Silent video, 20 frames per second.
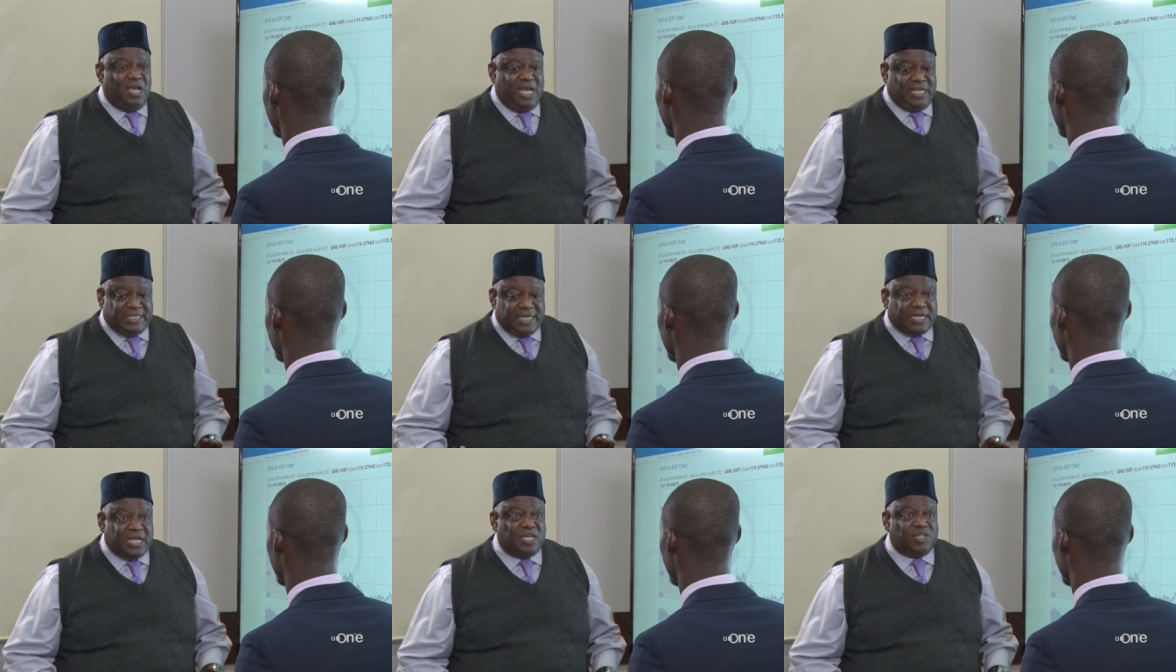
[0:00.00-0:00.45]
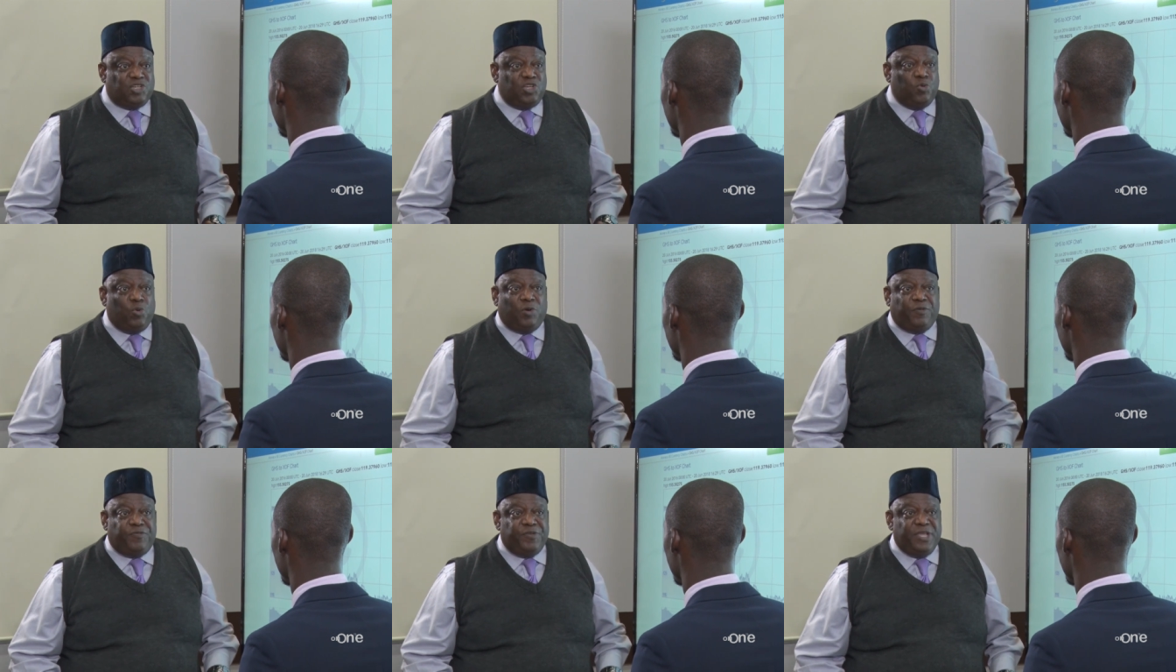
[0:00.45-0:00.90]
As a country,
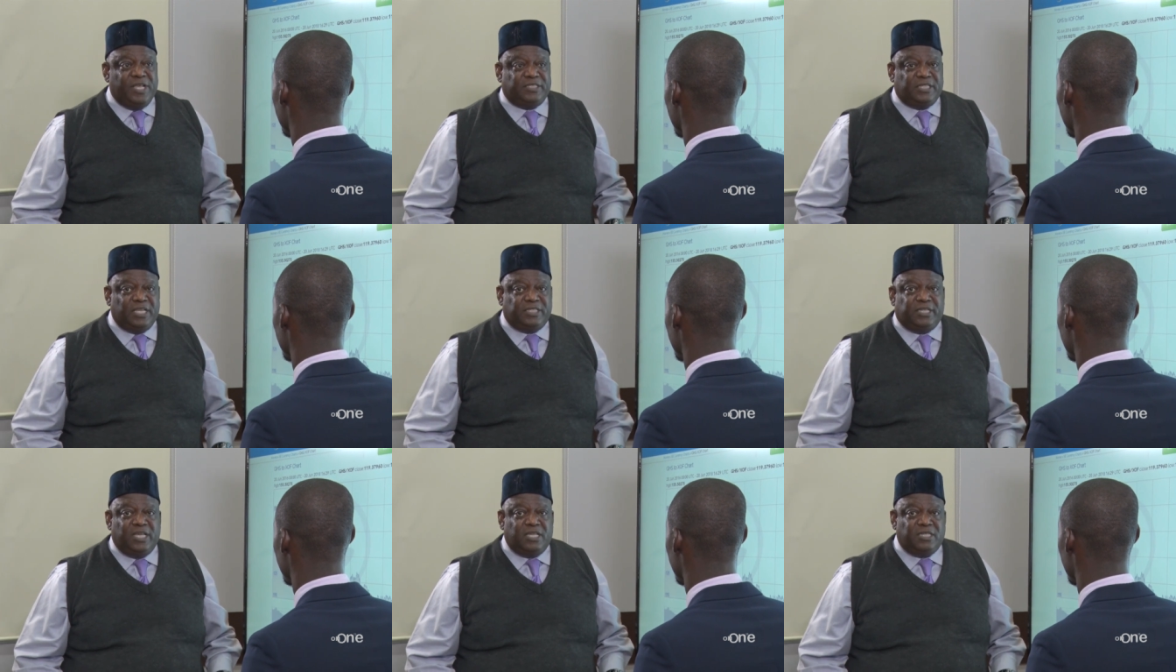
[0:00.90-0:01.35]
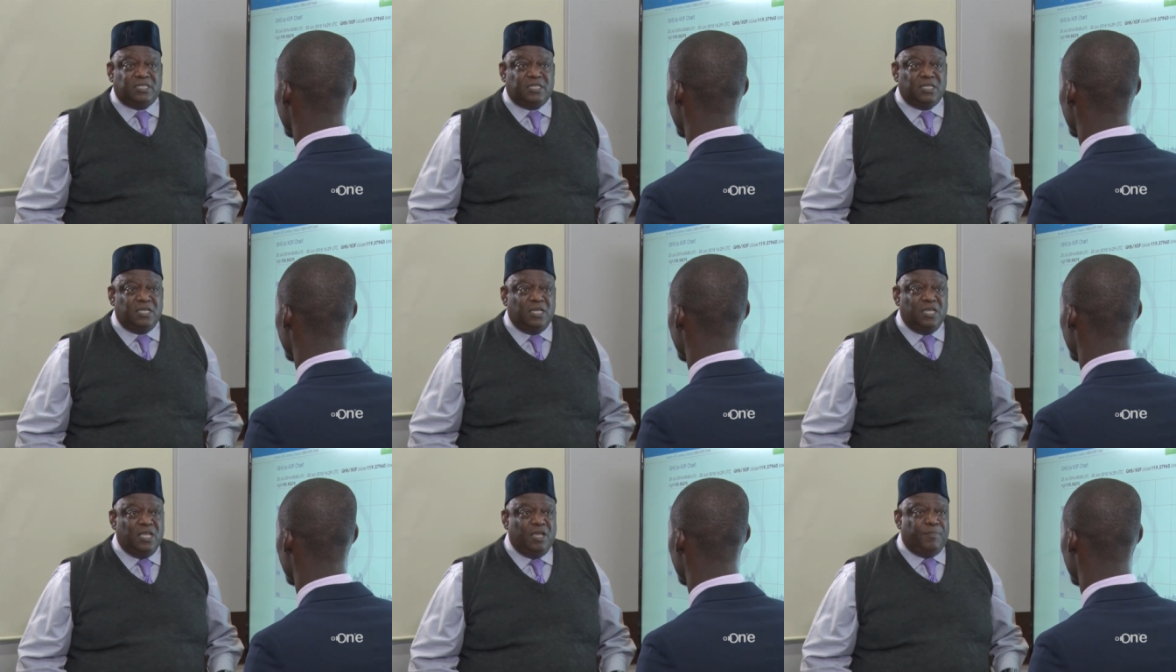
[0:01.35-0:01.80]
you want free
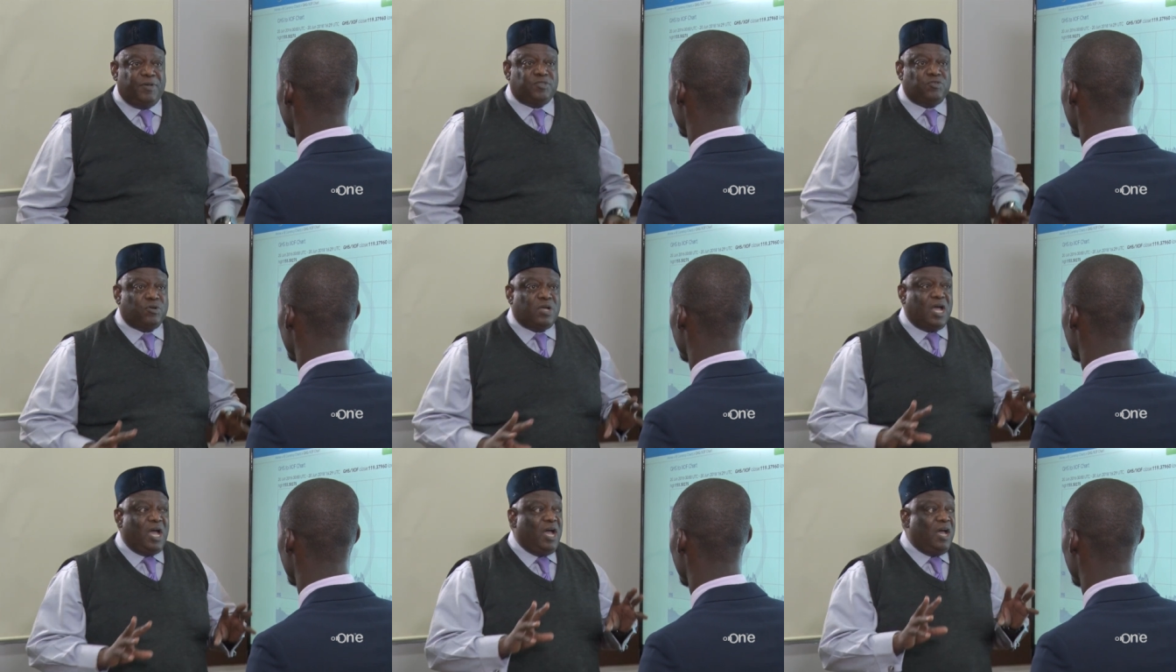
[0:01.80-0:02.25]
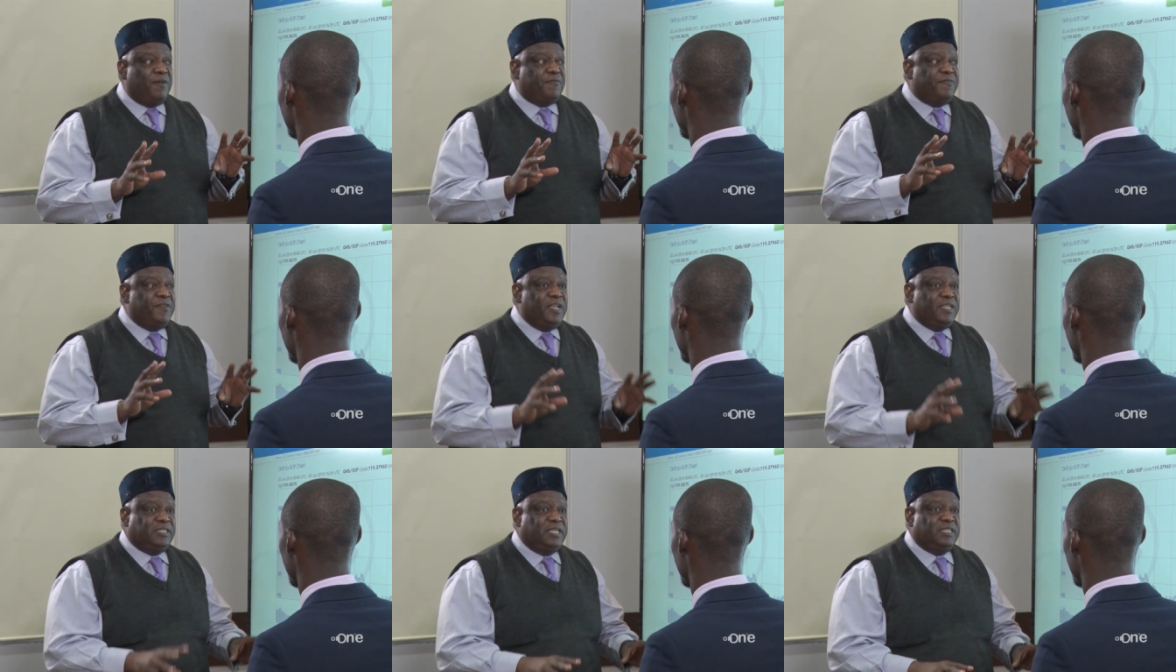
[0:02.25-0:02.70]
SHS, but you can't
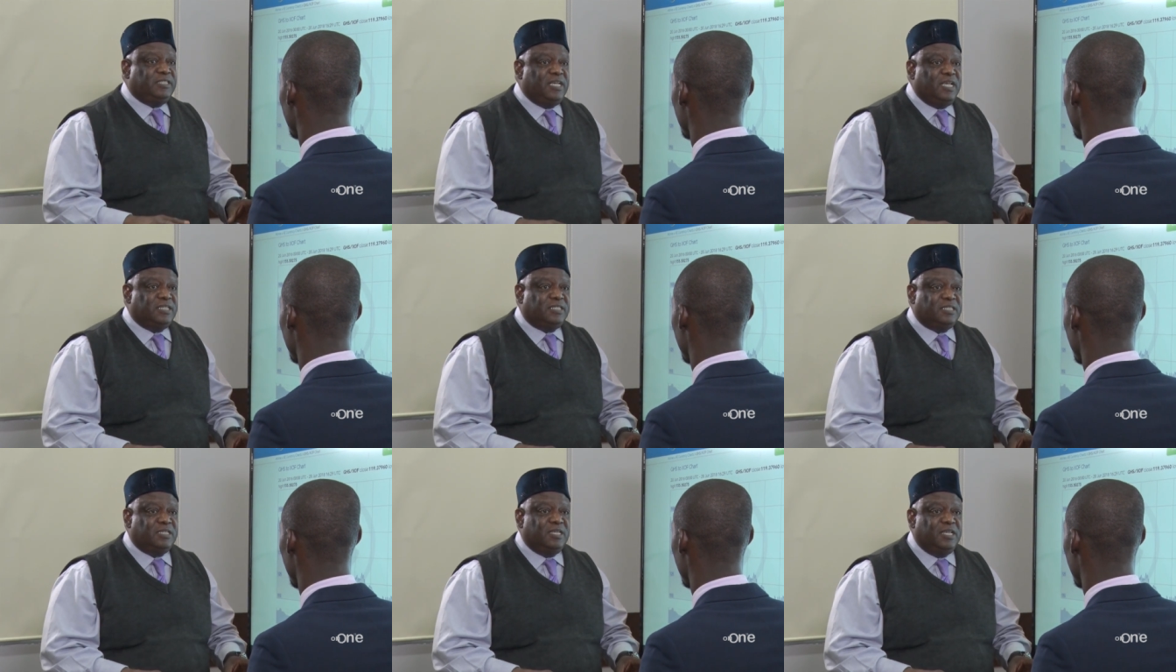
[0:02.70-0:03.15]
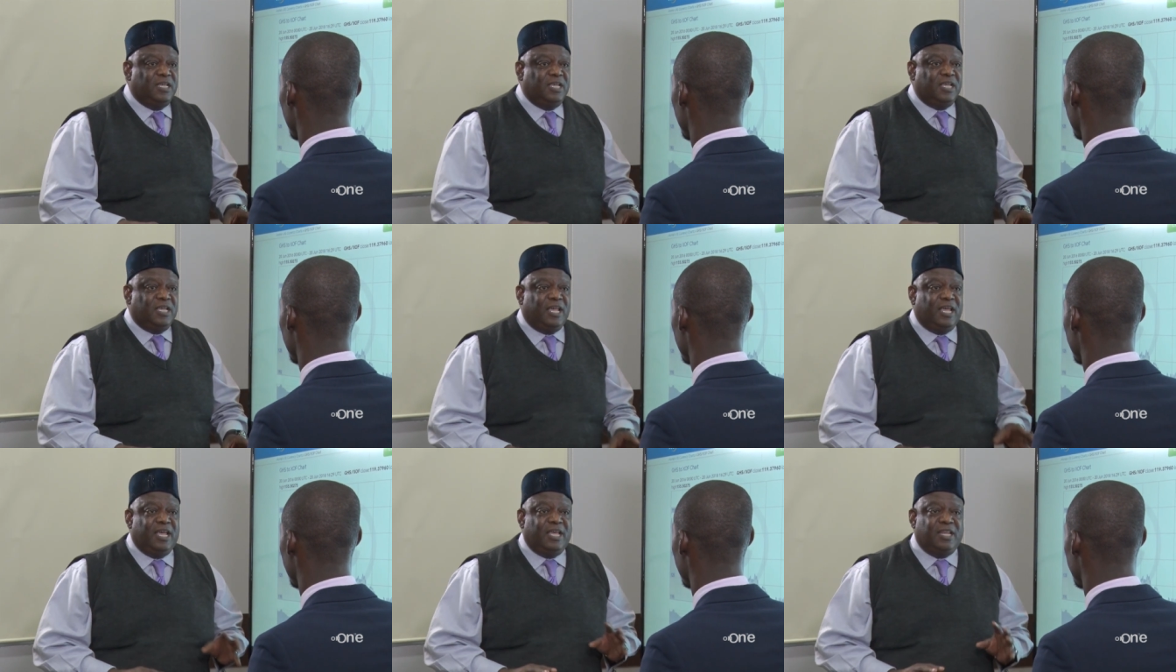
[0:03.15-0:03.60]
have free SHS
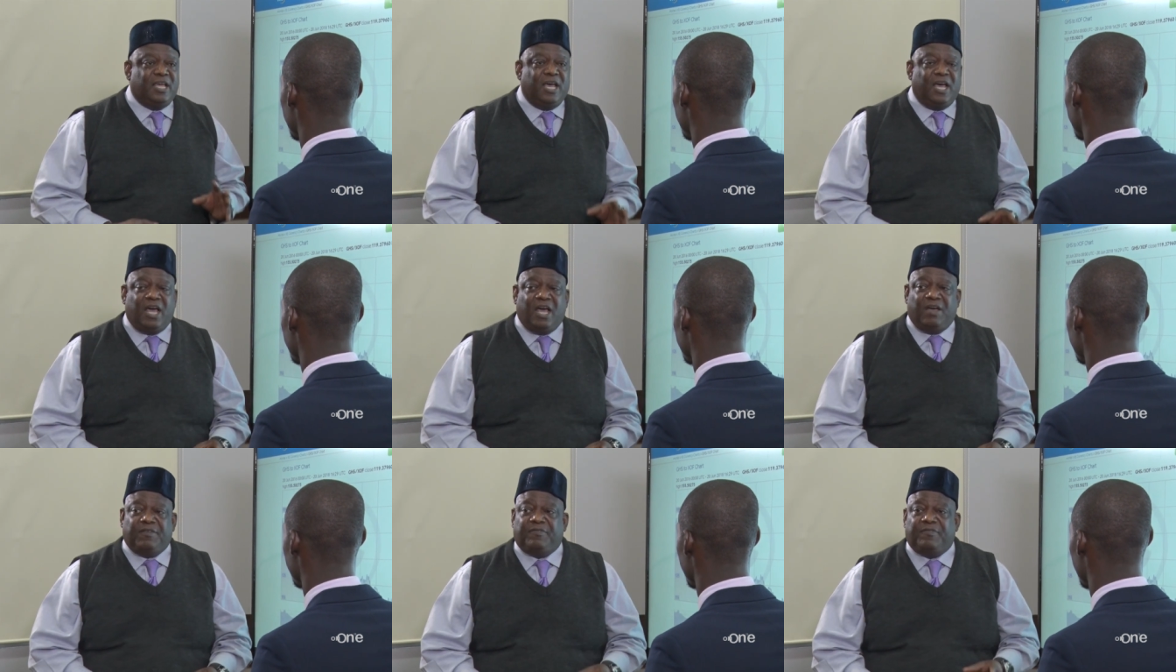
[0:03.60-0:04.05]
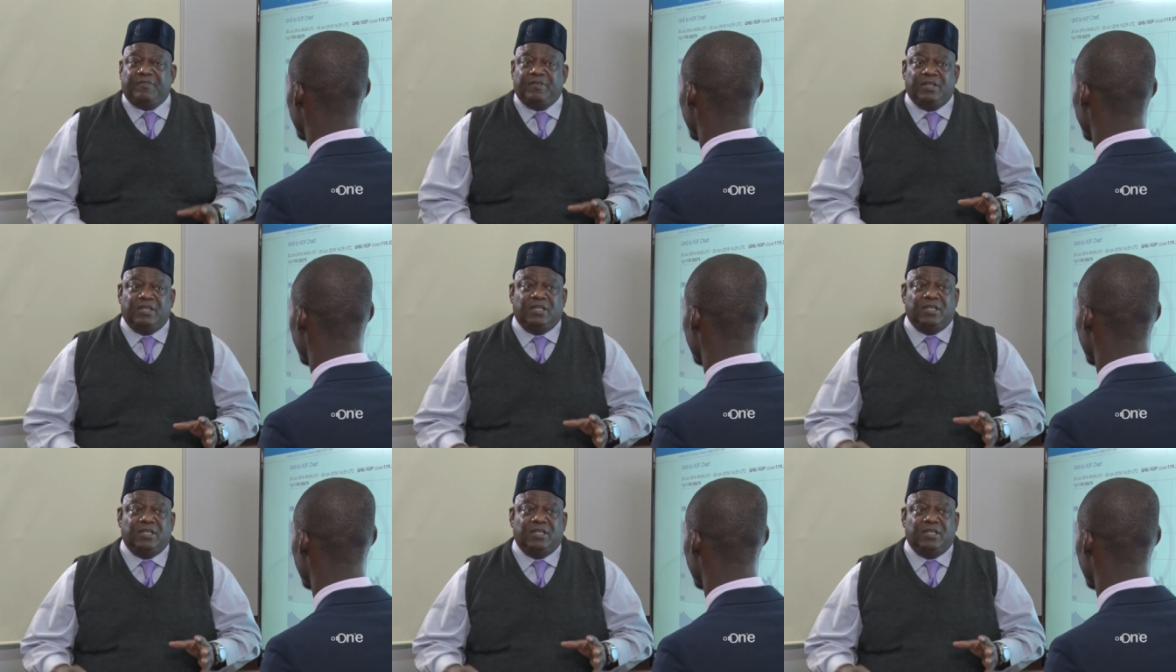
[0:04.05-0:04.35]
and have